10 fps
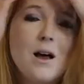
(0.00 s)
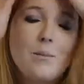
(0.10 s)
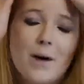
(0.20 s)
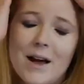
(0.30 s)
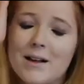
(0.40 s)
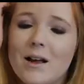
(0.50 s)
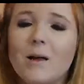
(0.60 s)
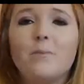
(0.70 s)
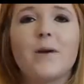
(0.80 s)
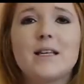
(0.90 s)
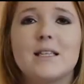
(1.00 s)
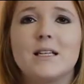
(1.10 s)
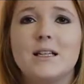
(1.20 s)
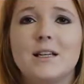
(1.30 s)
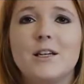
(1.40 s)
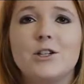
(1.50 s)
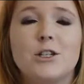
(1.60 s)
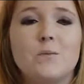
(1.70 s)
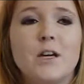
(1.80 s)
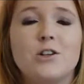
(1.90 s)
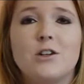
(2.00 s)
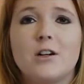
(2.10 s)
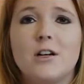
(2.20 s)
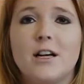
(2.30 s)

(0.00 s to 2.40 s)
but basically, just make sure